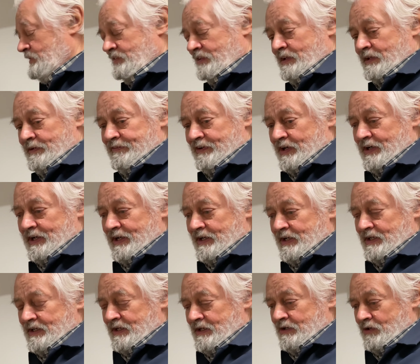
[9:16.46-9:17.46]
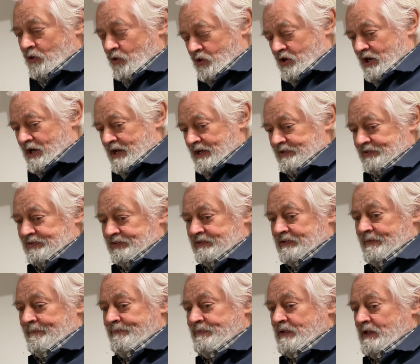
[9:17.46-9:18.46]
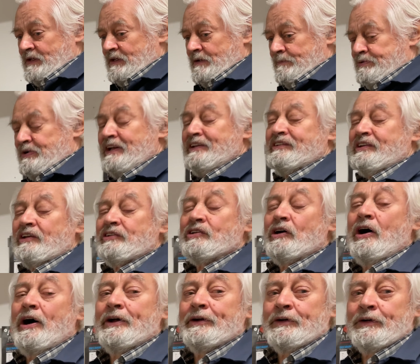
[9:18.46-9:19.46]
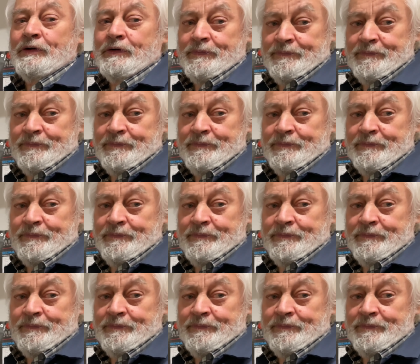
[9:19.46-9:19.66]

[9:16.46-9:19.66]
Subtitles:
a very low cost Princess Auto